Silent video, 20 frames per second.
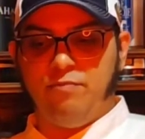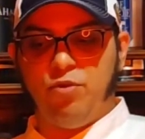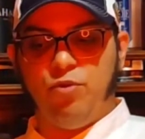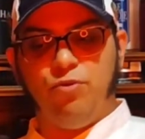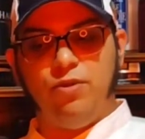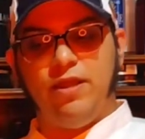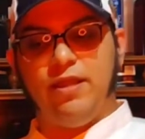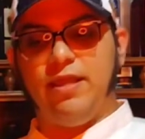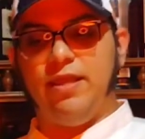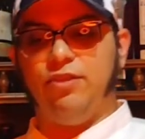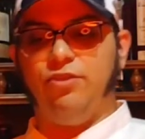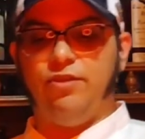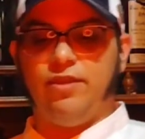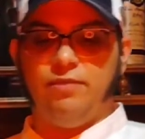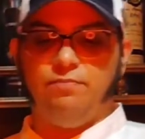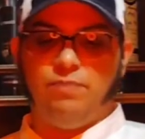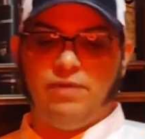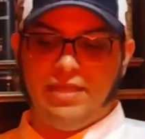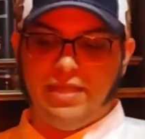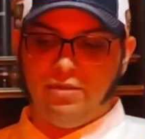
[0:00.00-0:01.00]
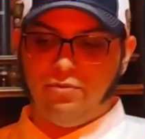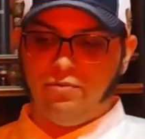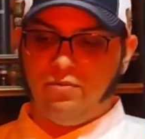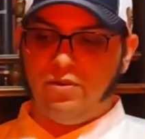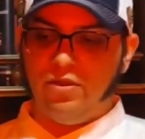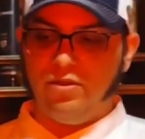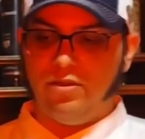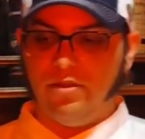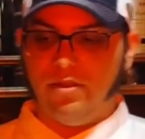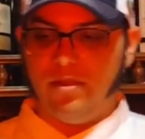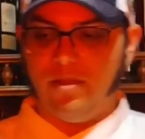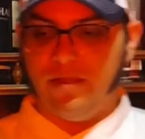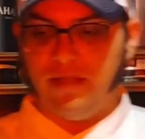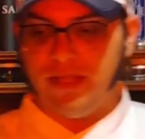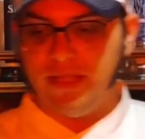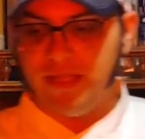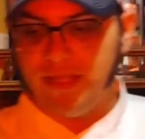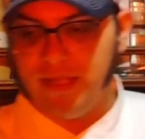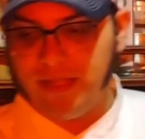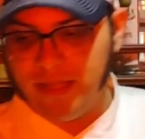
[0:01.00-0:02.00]
Or again, you can play it
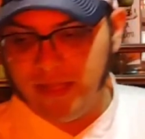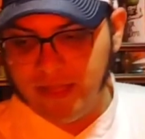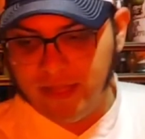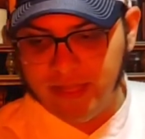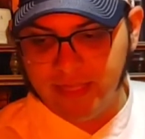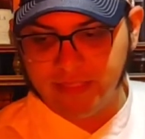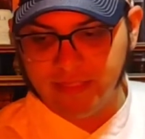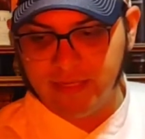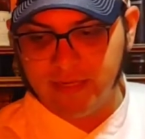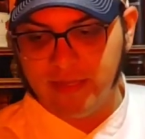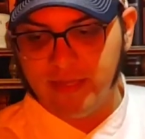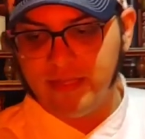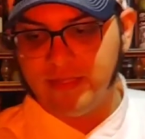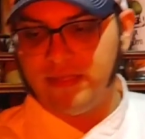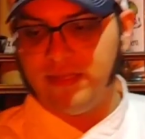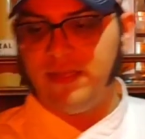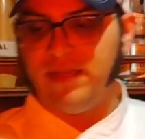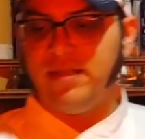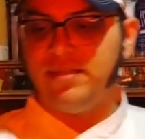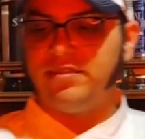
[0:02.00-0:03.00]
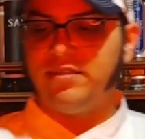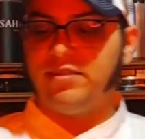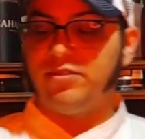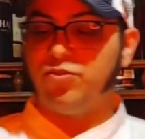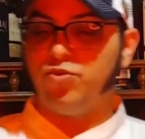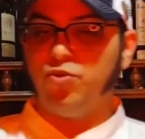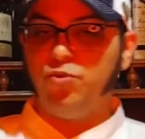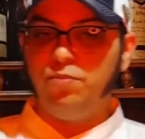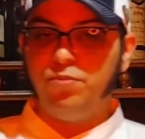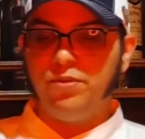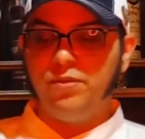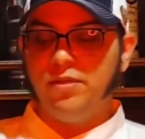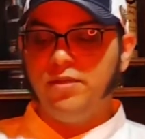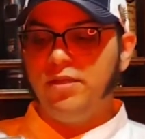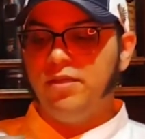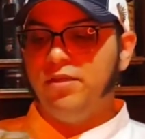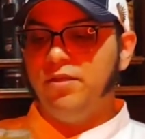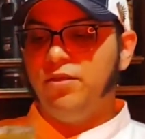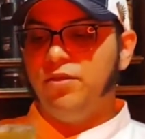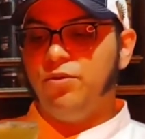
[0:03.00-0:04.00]
as a soup
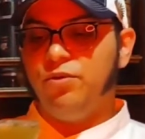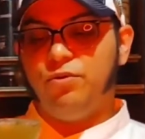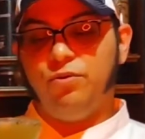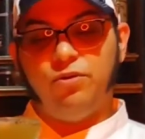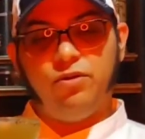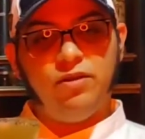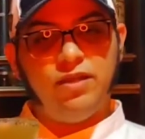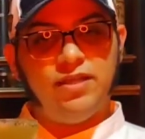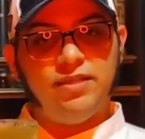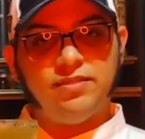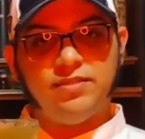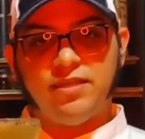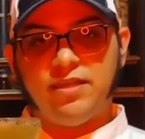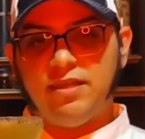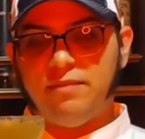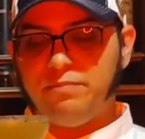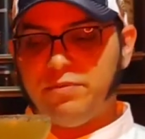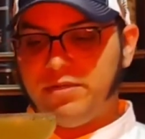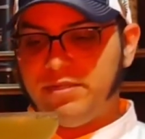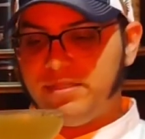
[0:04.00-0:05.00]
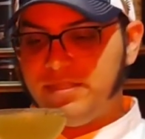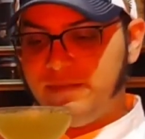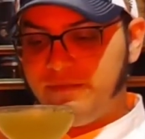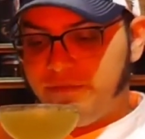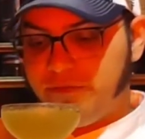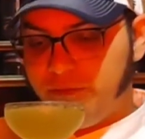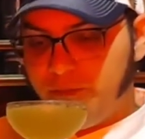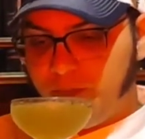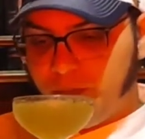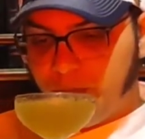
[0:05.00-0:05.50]
or as an aperitif.